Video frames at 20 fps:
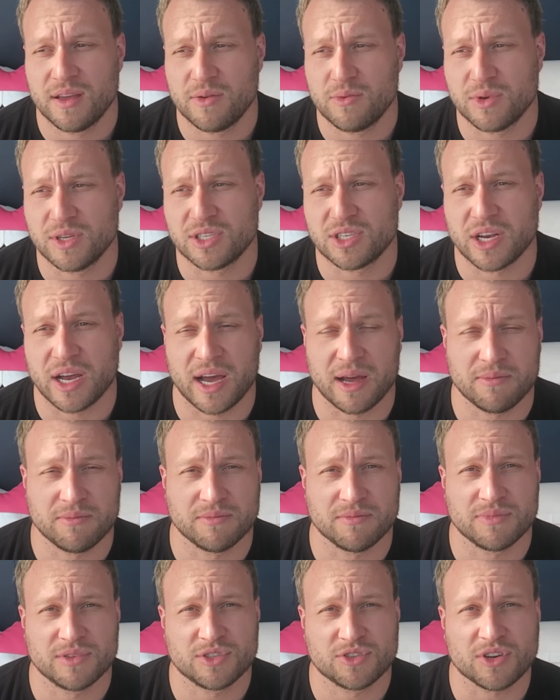in which
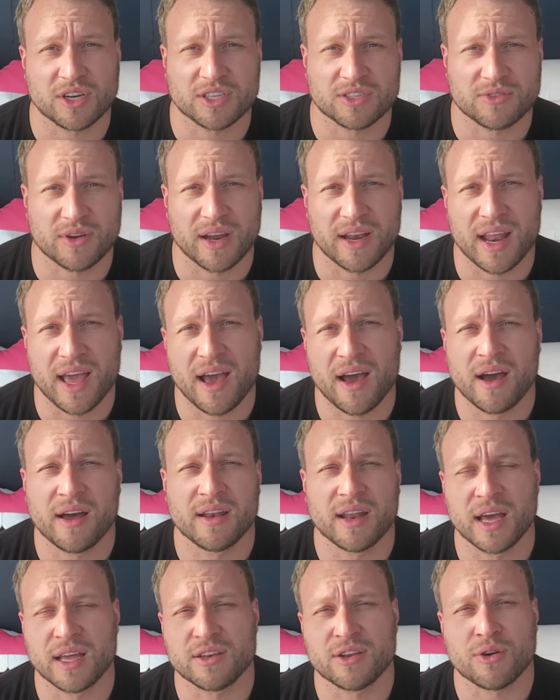I'm stressed right now
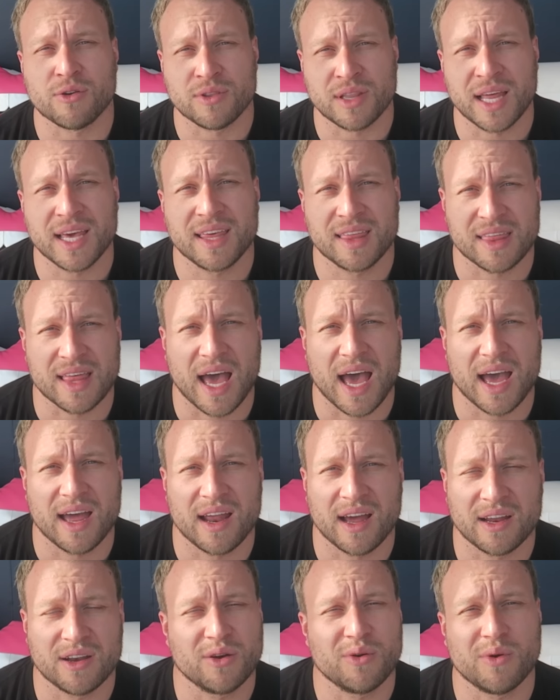and I don't like
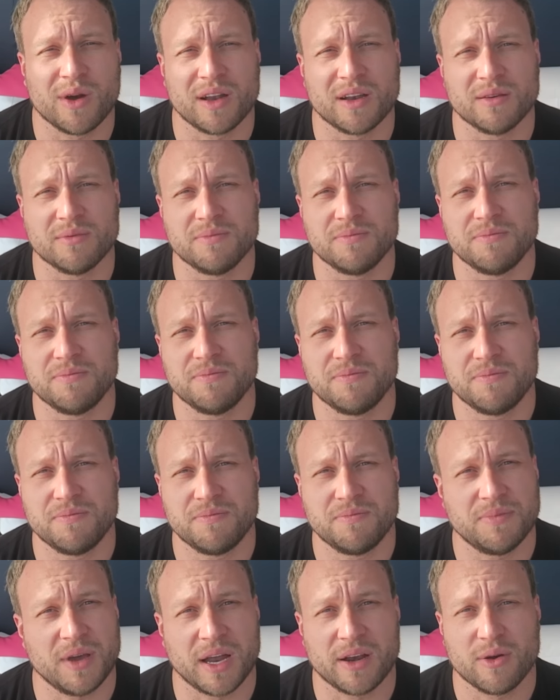that, I don't want
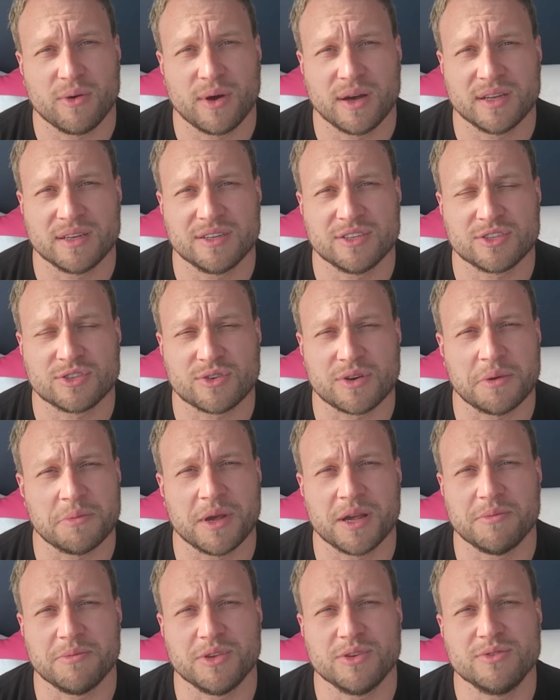to destroy
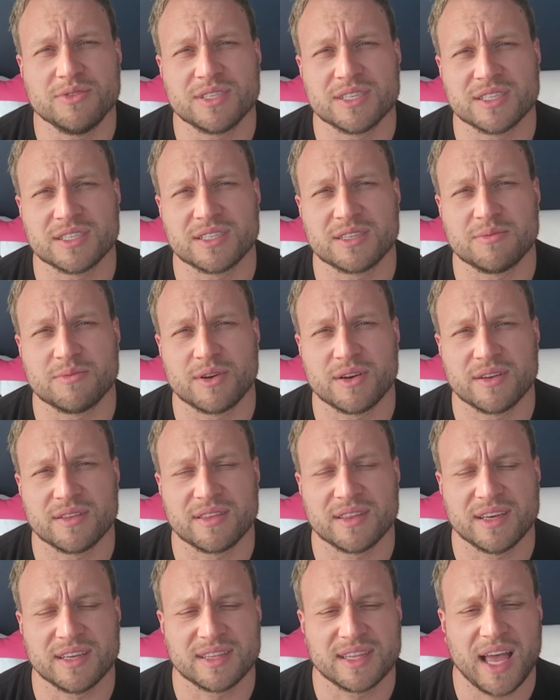my immune system or
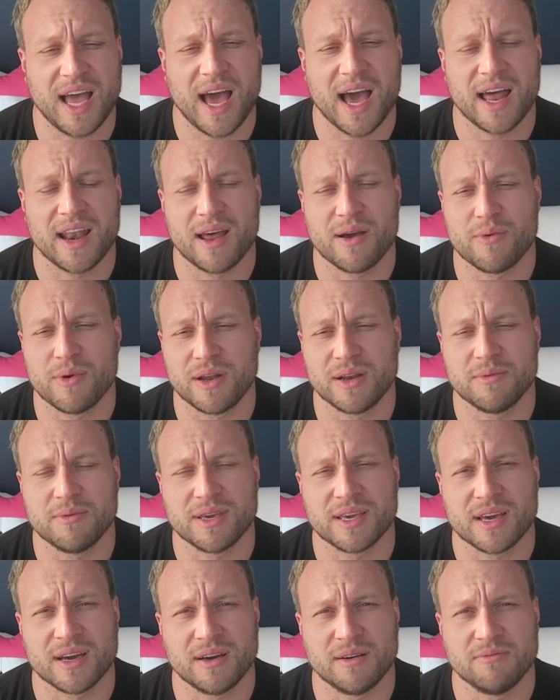anything like that. I want to
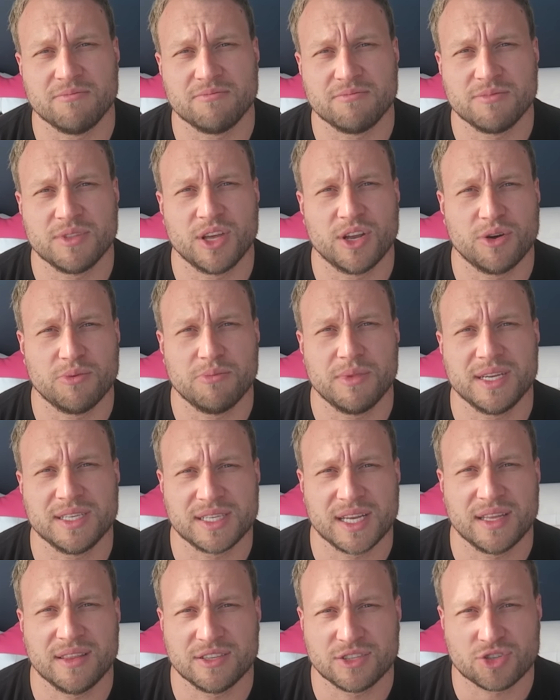become, you know,
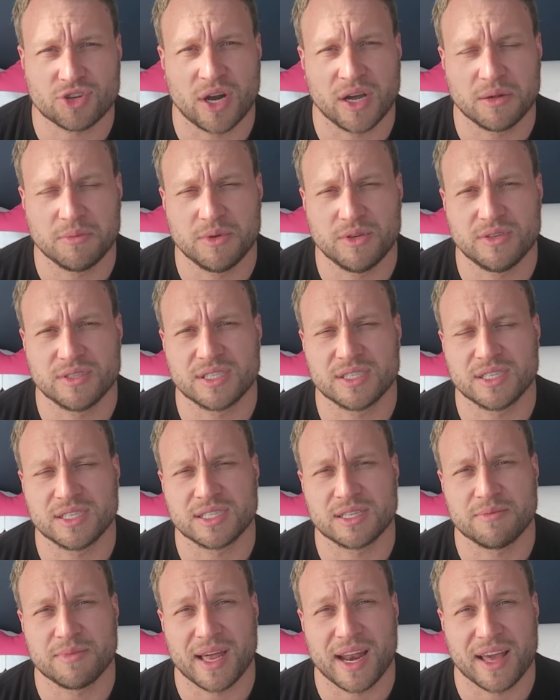maintain the strong immune
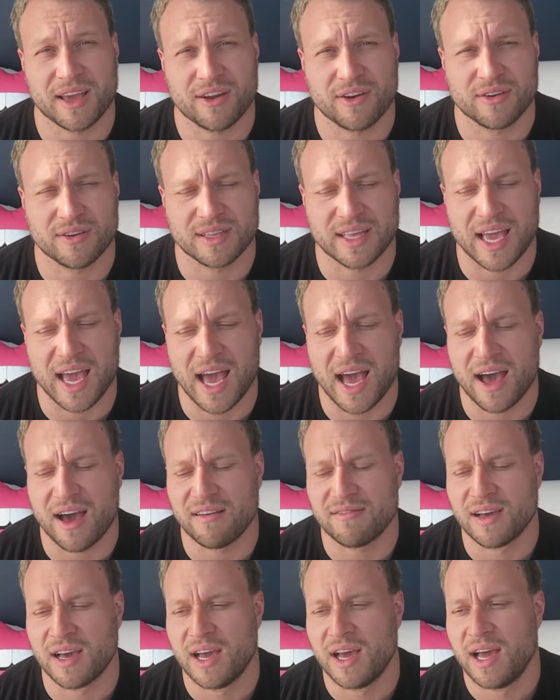system that I currently
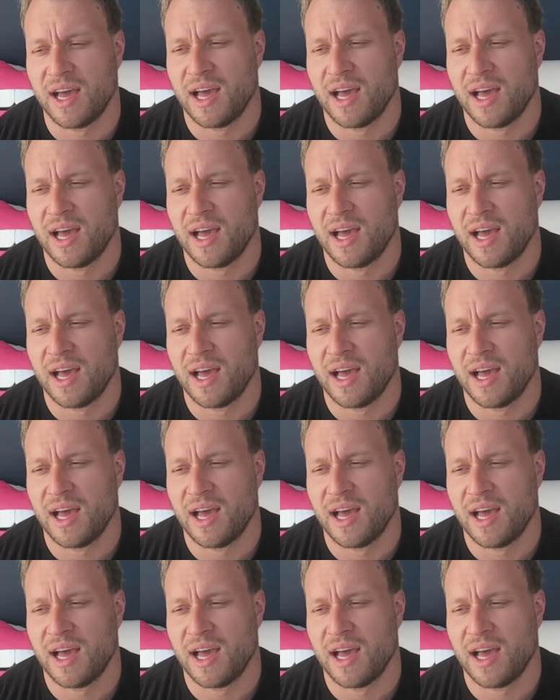have,